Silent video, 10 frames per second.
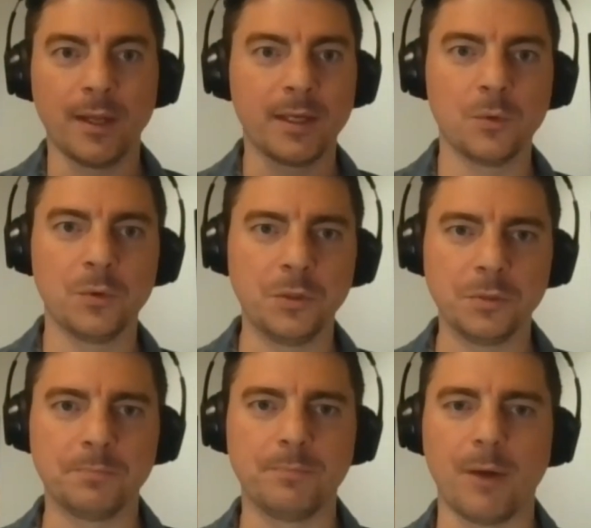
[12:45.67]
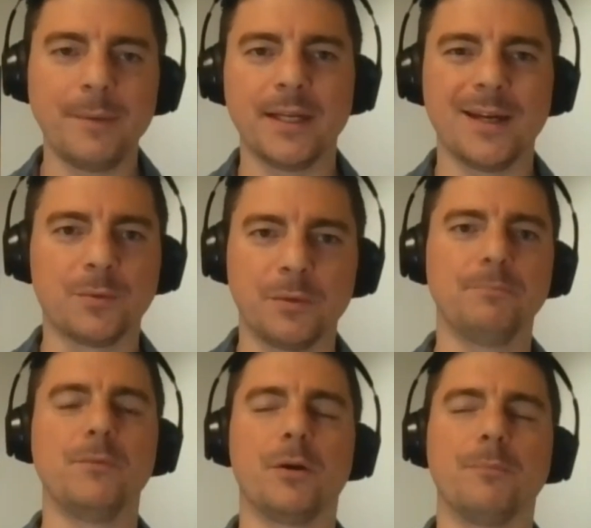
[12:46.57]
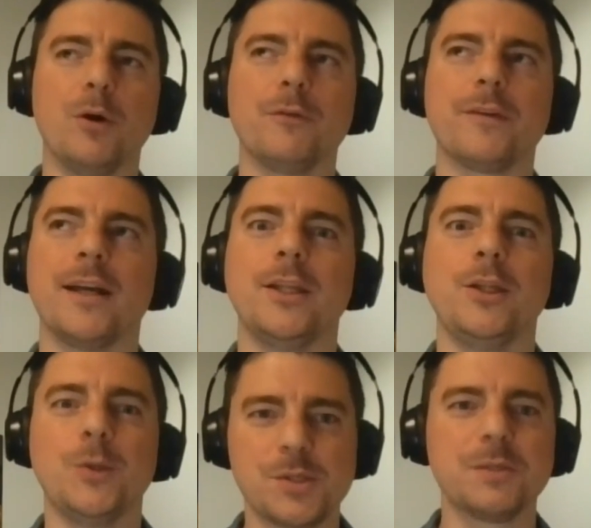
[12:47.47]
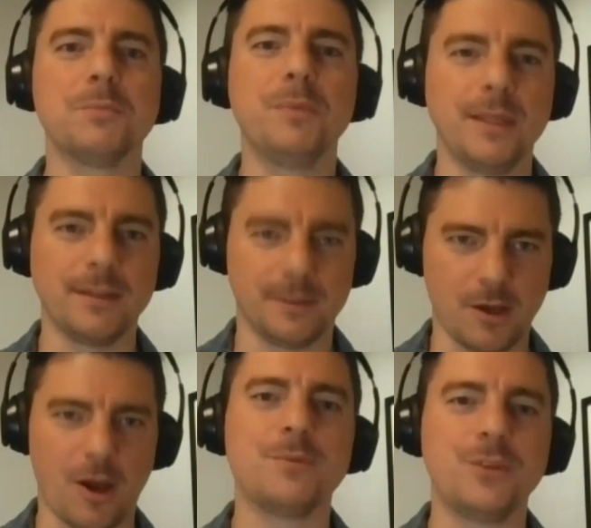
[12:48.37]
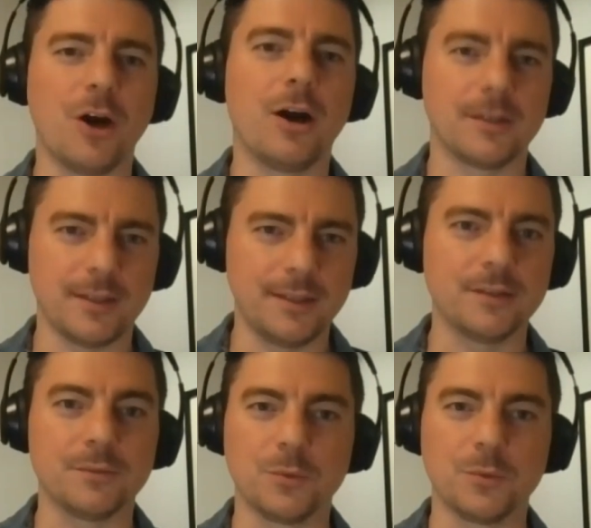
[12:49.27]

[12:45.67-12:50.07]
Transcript: Like, Bobby and I are both kind of used to being the top dog in